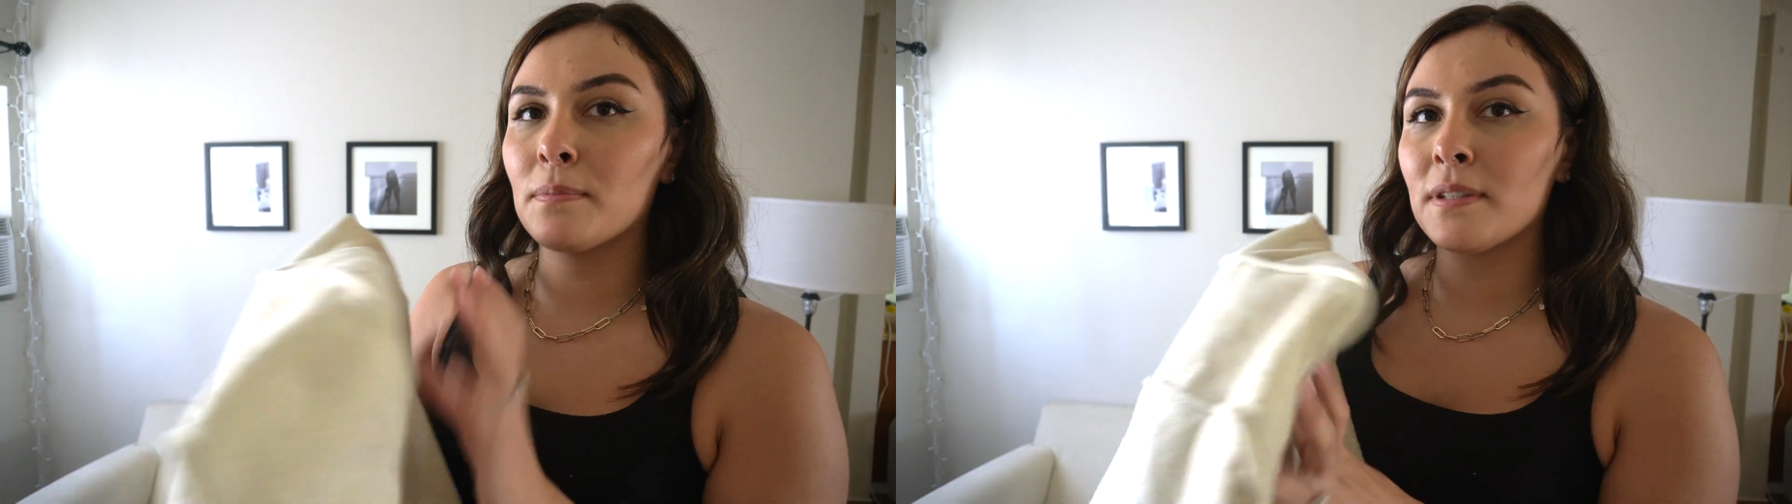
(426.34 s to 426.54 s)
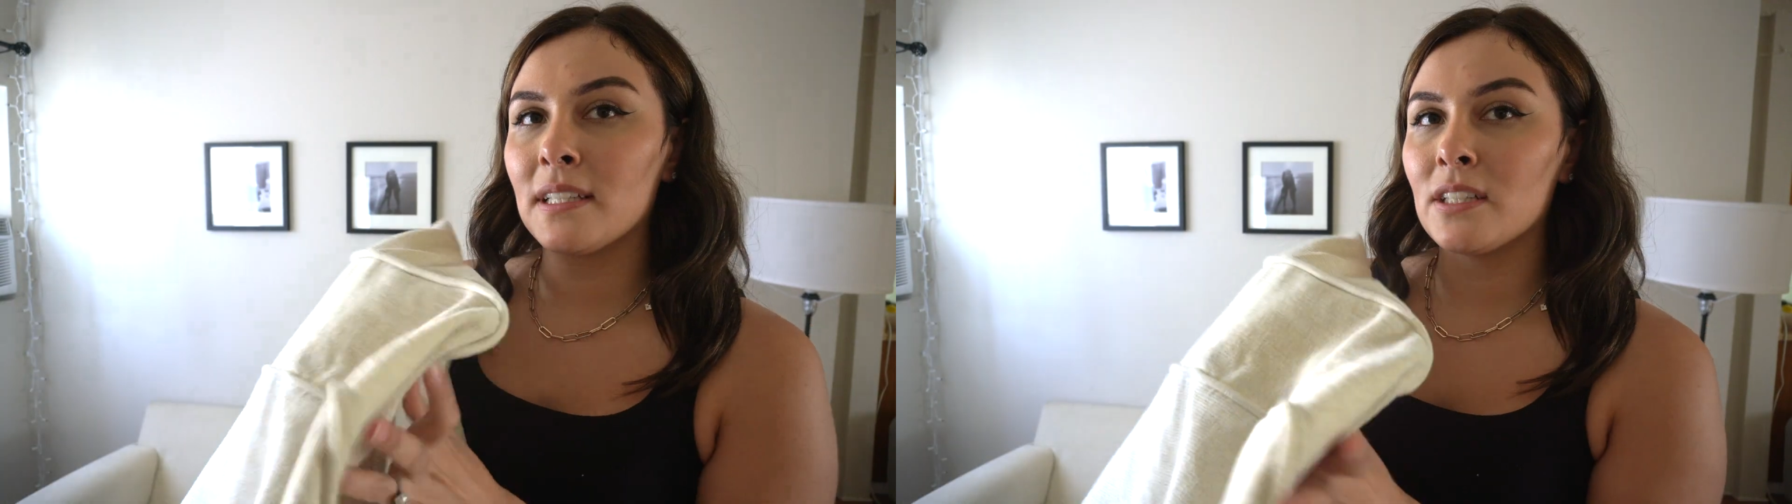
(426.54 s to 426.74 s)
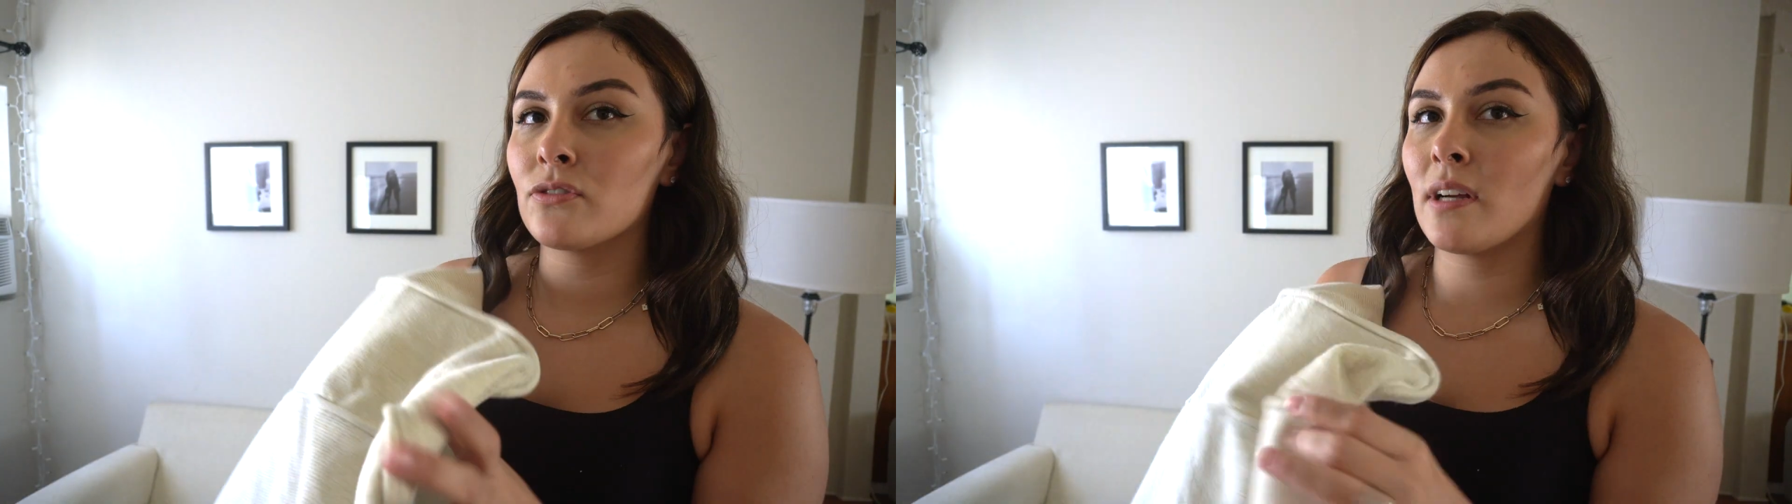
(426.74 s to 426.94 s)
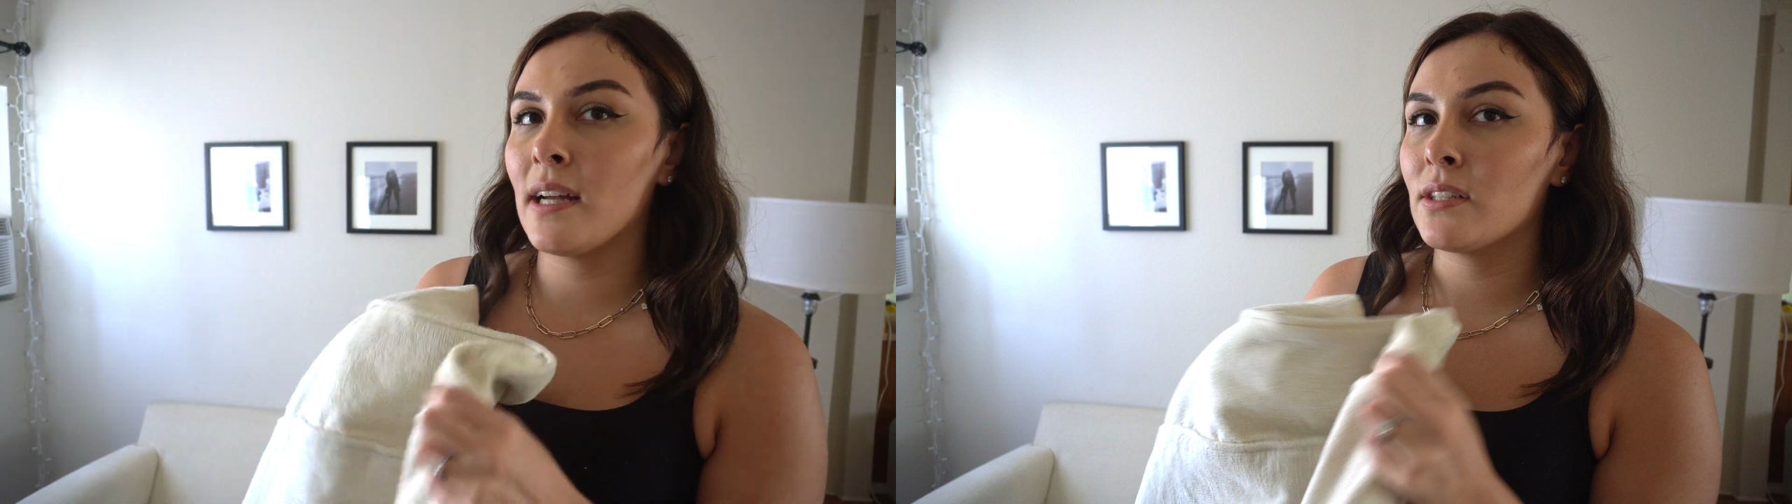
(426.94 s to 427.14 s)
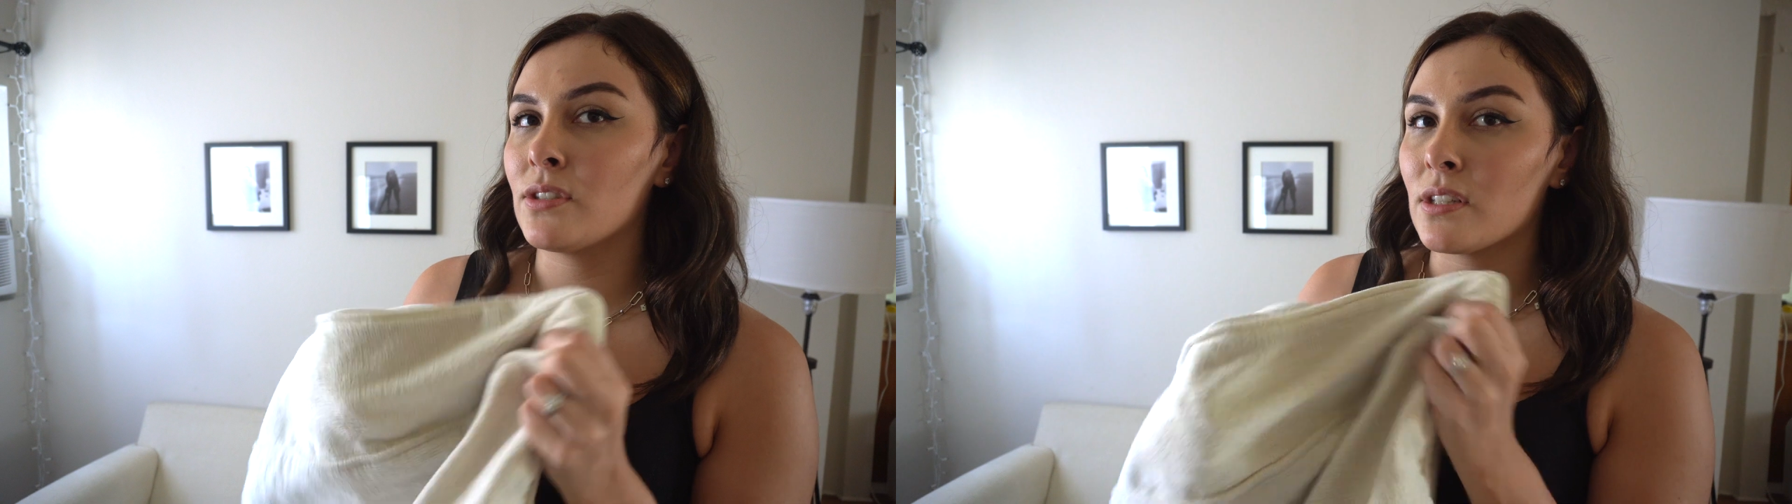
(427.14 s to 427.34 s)
pretty
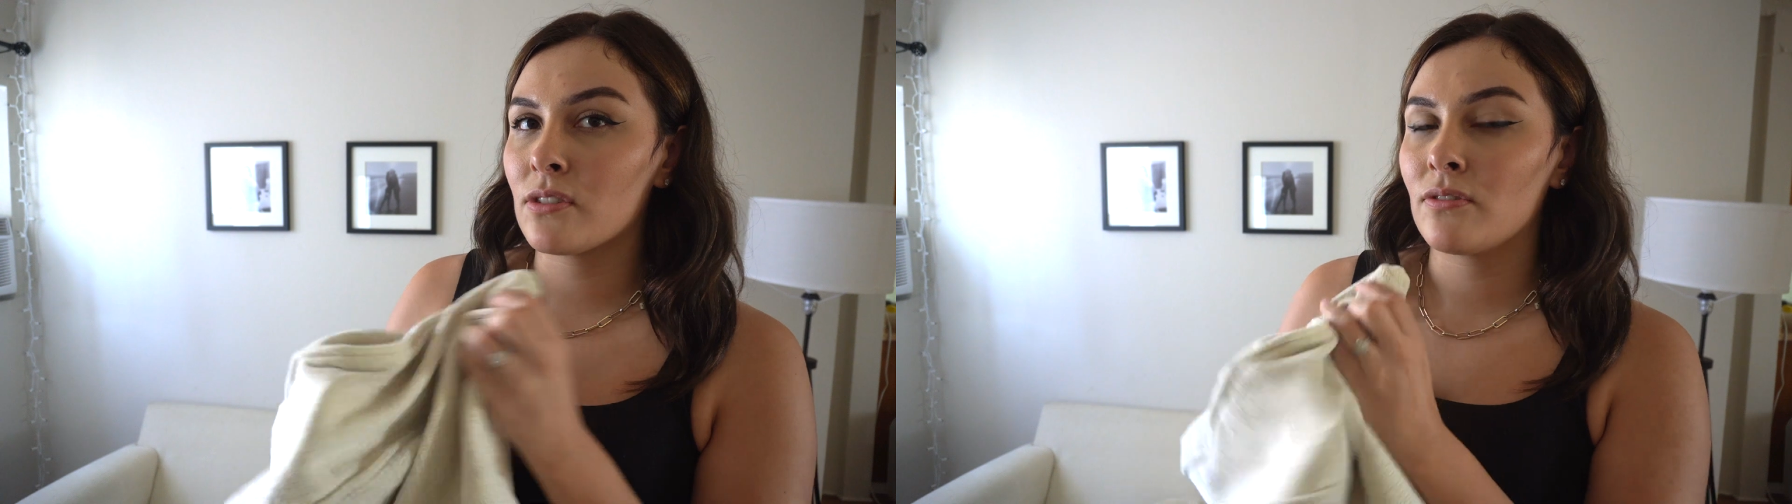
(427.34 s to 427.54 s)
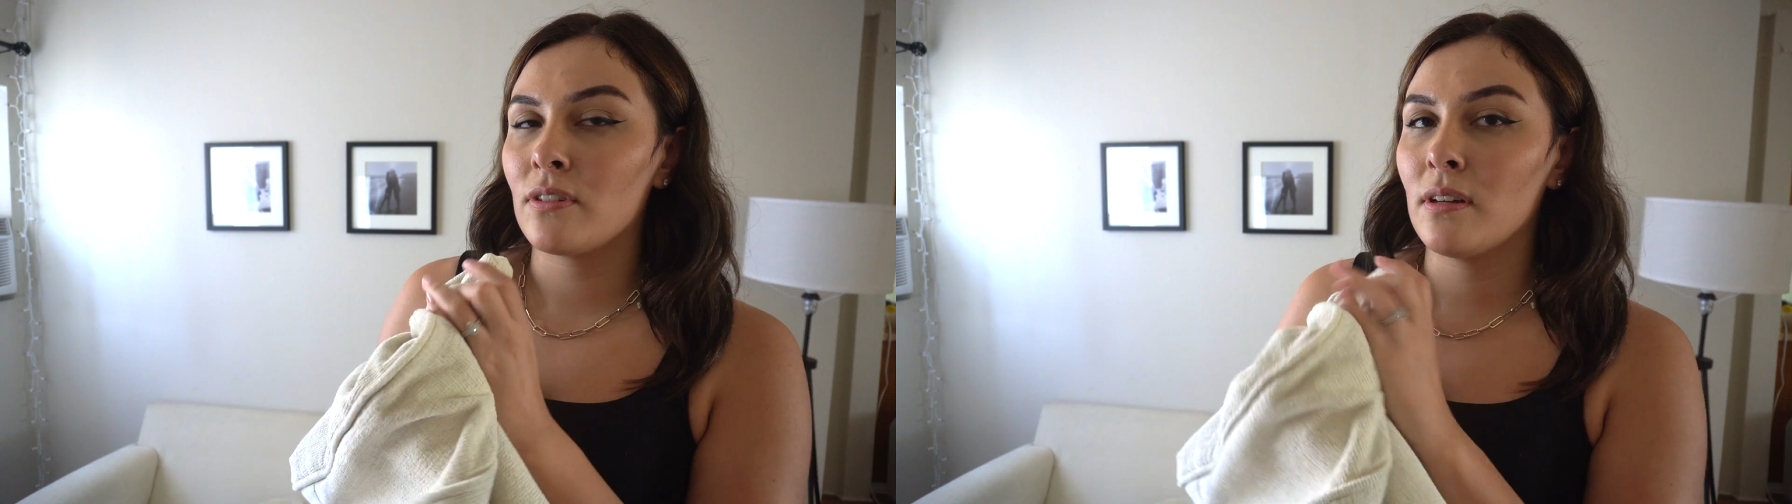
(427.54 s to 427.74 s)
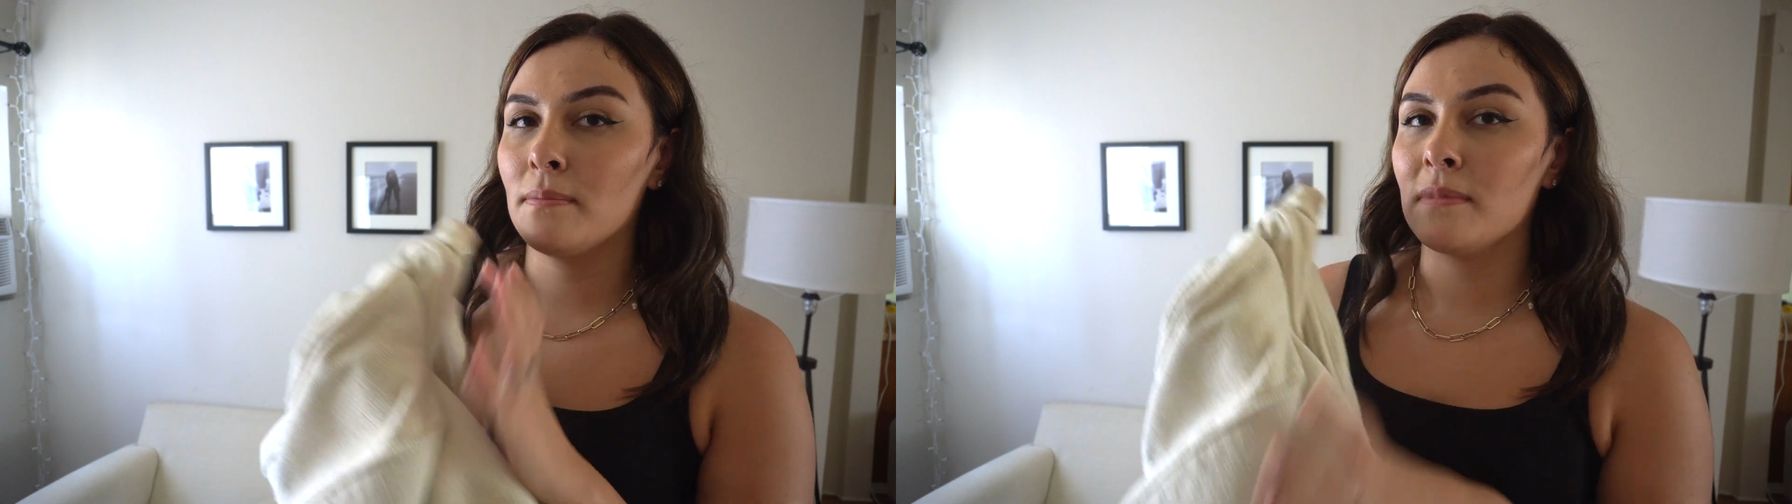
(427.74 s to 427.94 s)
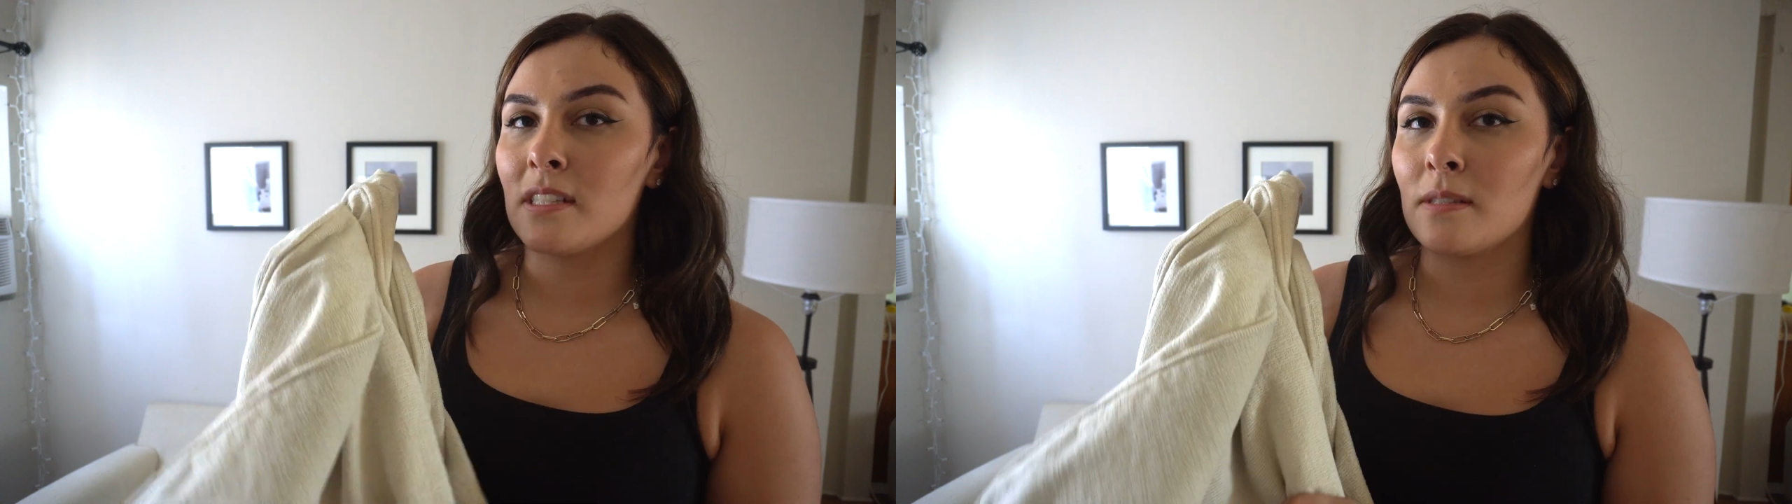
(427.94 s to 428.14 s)
dry just from the